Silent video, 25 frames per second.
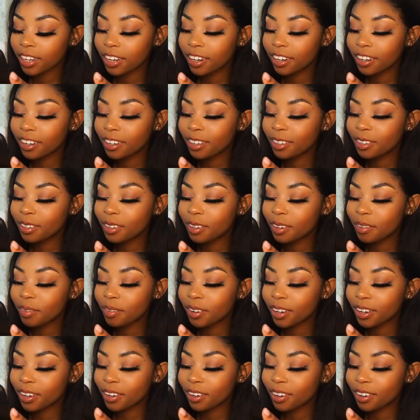Oh
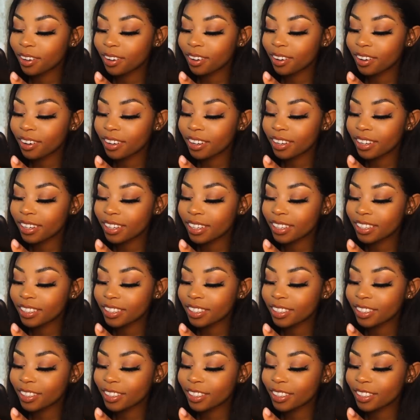my god,
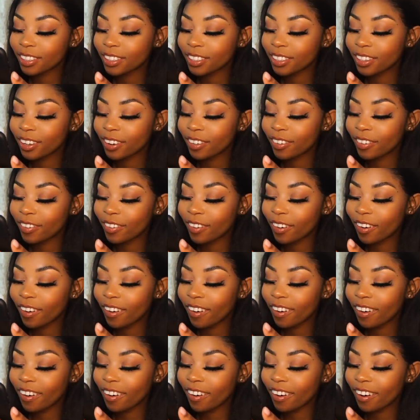this looks so
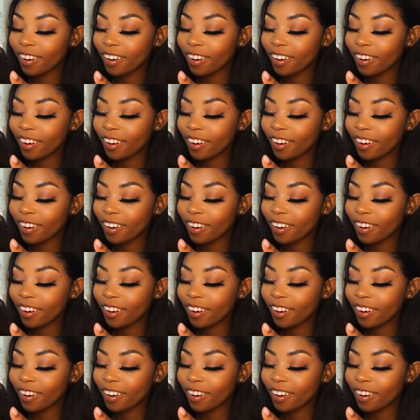wrong.